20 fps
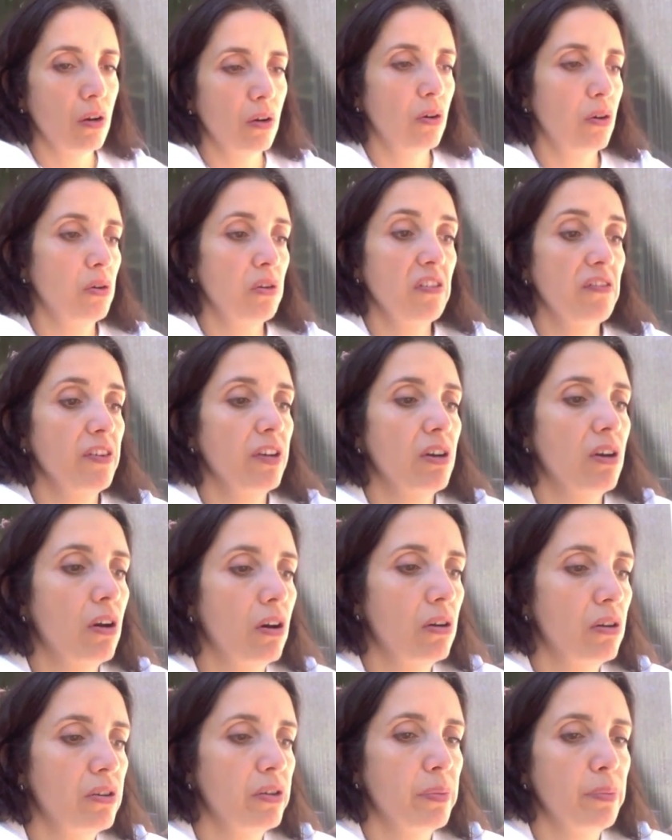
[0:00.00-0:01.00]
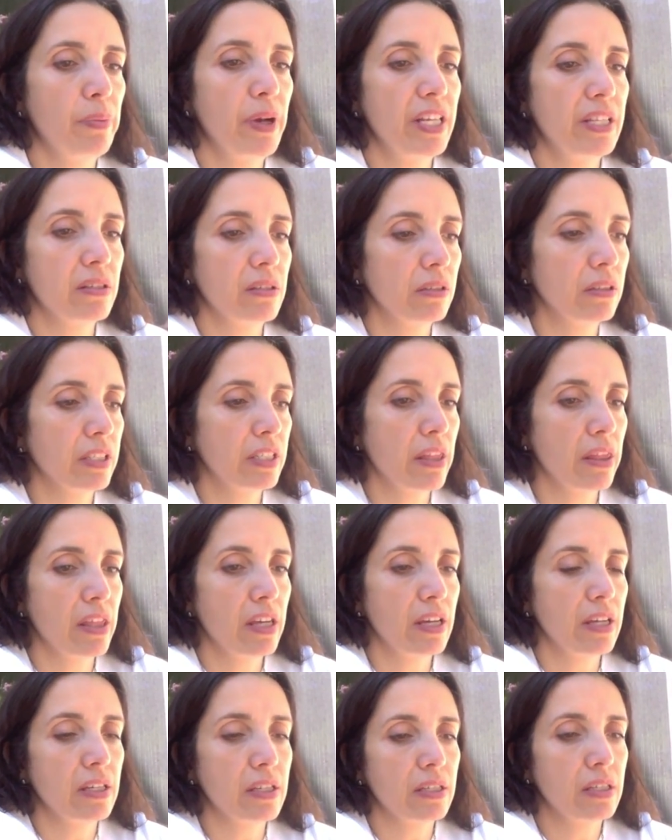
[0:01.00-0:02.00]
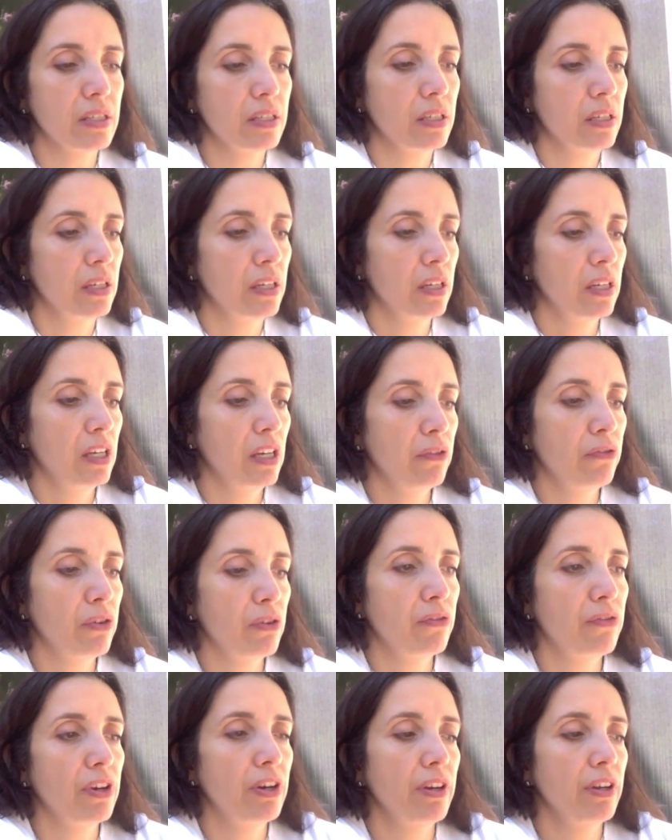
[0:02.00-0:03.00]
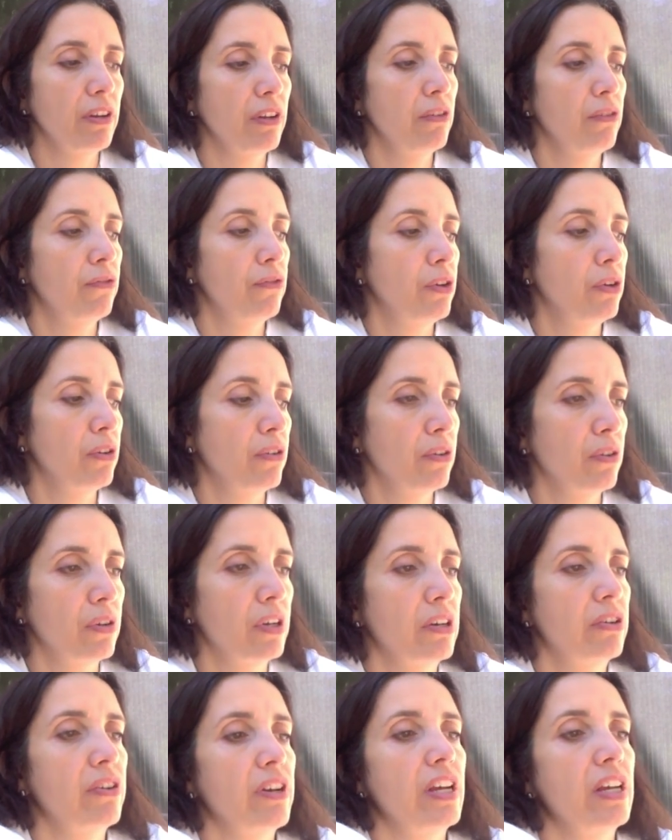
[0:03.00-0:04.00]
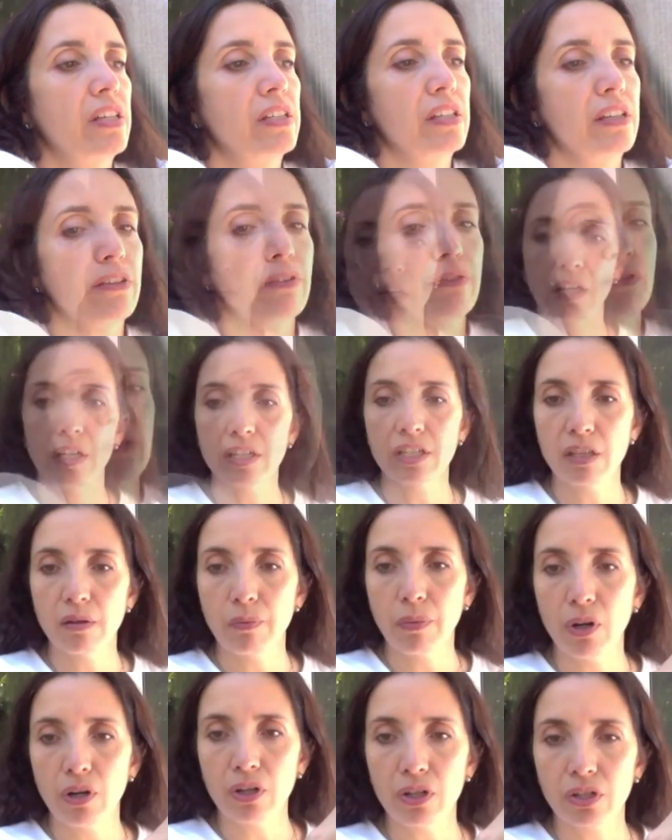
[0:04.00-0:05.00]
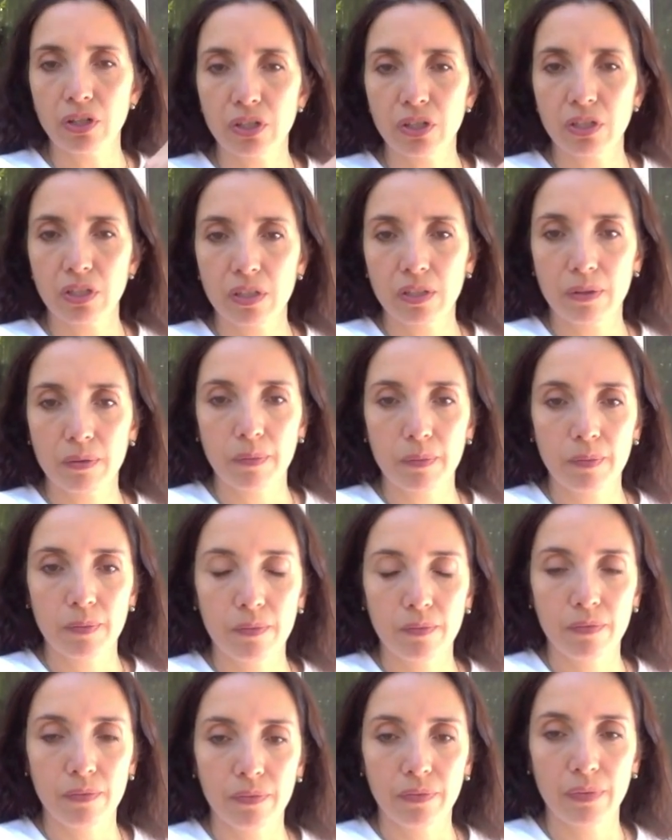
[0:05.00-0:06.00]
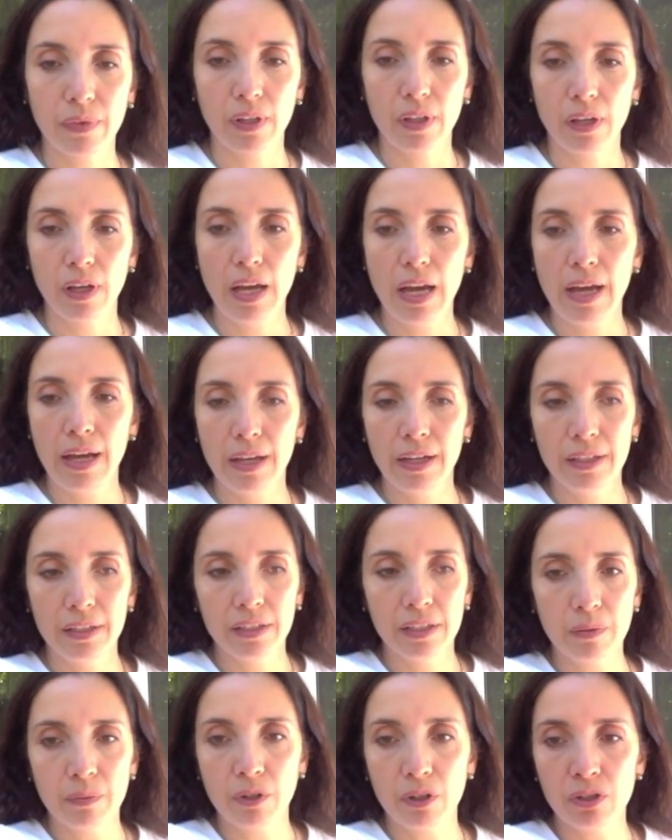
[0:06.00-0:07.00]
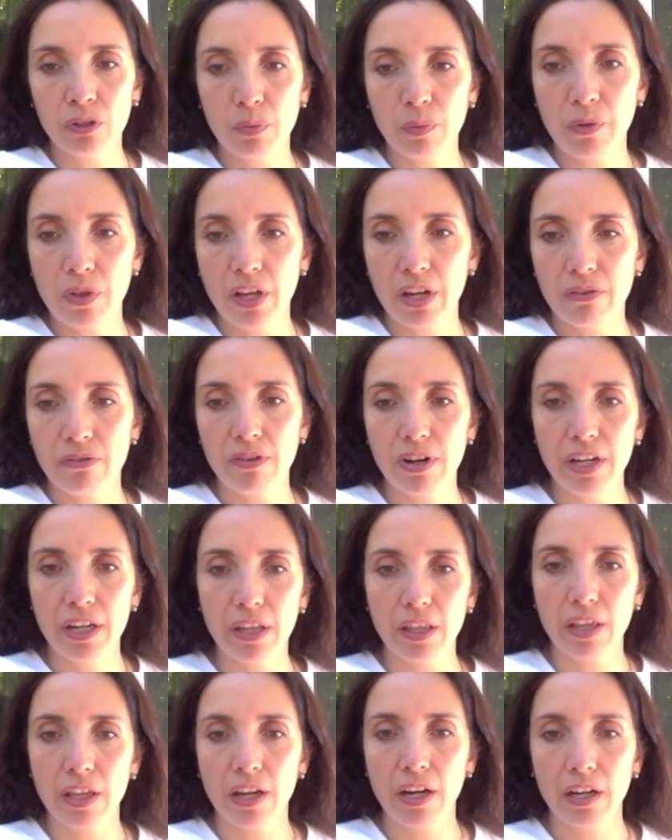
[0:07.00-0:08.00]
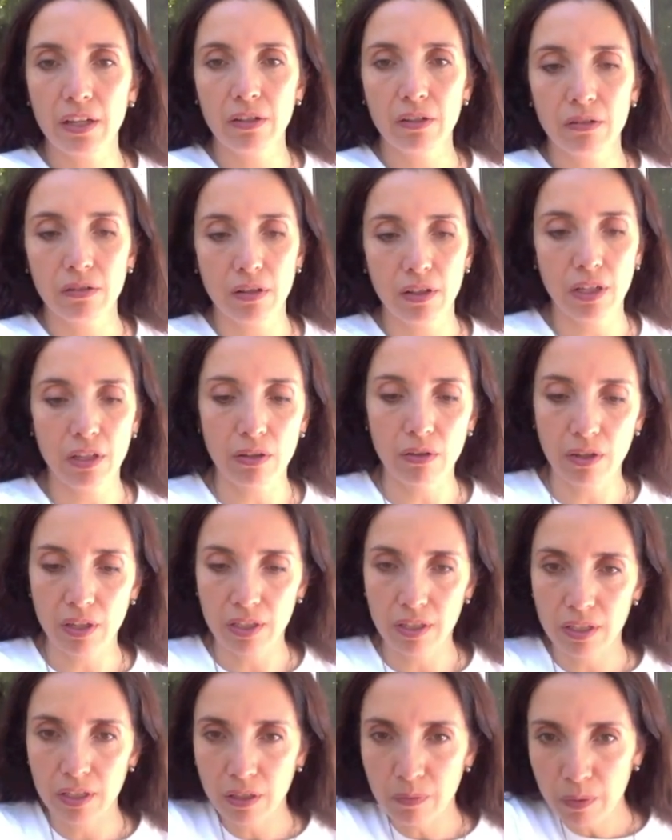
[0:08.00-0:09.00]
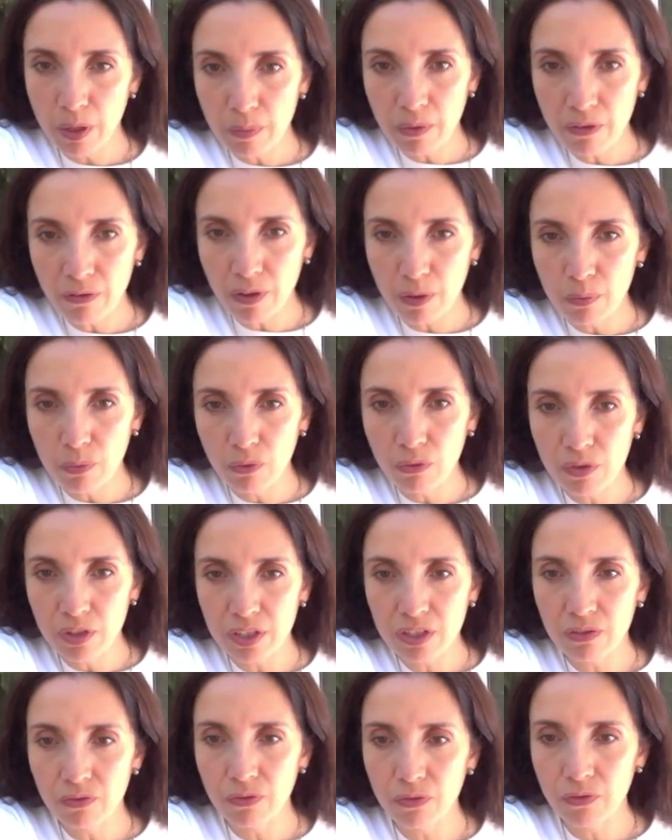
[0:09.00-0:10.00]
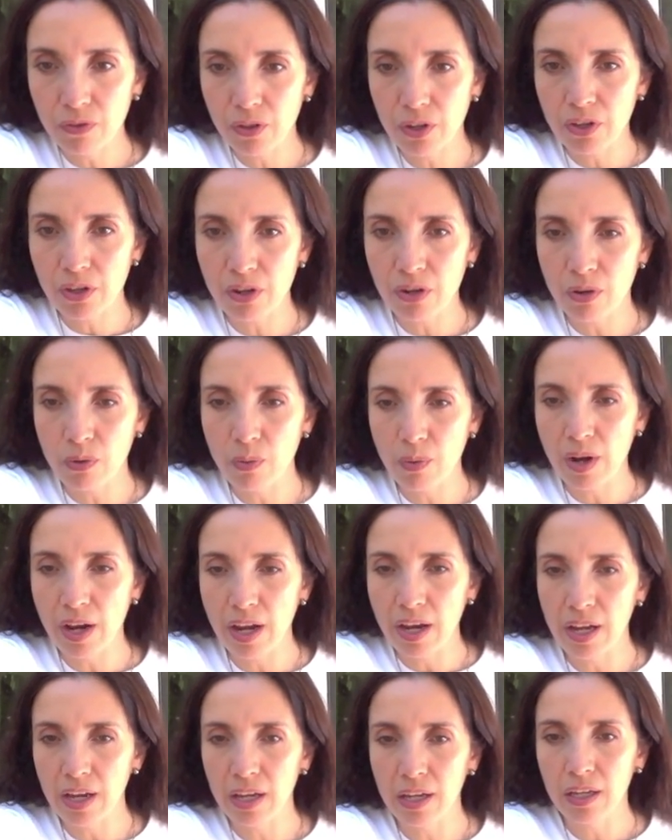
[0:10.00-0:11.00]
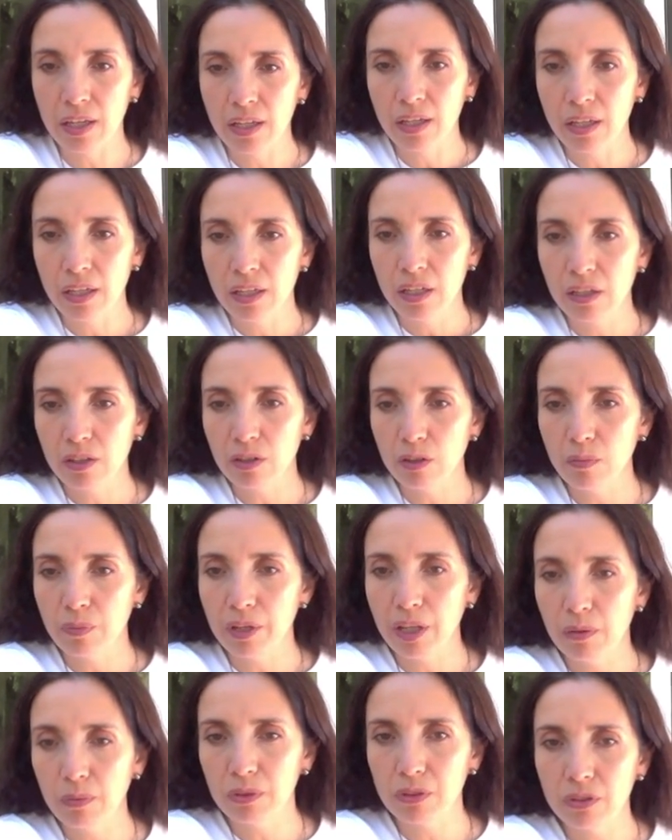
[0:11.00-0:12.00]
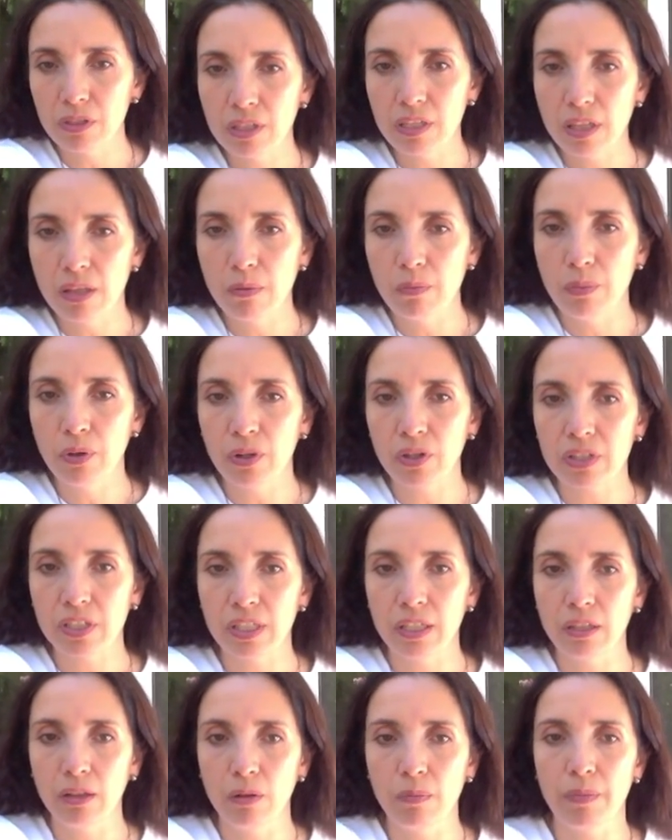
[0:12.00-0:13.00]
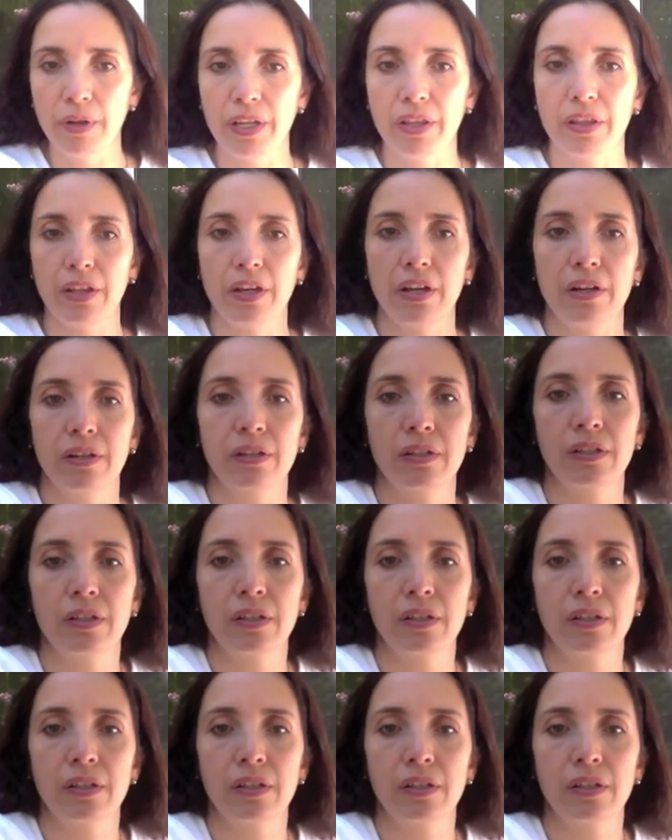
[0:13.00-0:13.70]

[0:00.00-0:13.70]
or even colored pencils and things if you're very, if you're creative. Here's the box, and I'm going to put that right there. I don't think you can see. Maybe if I move this further away, you'll be able to see the box a little bit there.